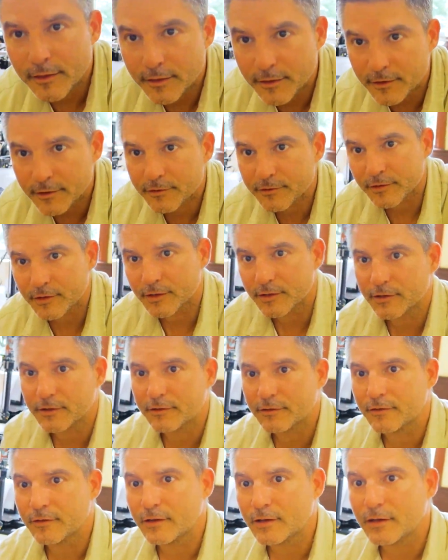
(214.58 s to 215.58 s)
This
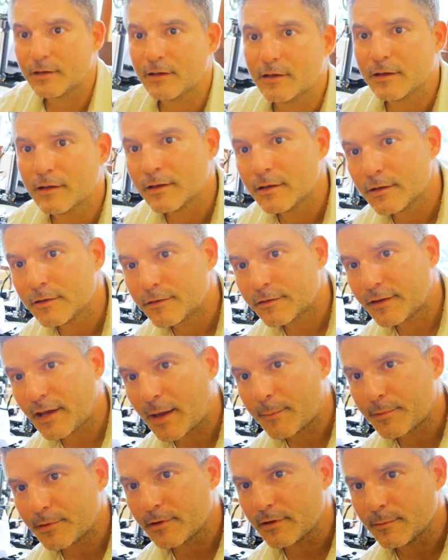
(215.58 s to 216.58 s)
is the
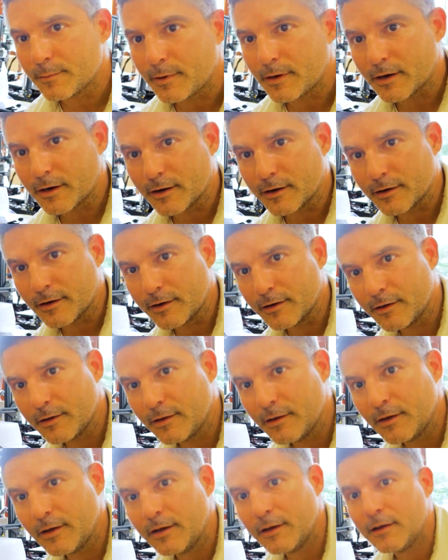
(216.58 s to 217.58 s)
scapula part
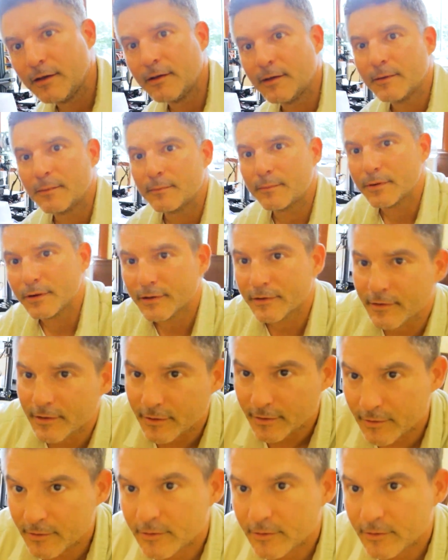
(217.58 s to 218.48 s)
printing.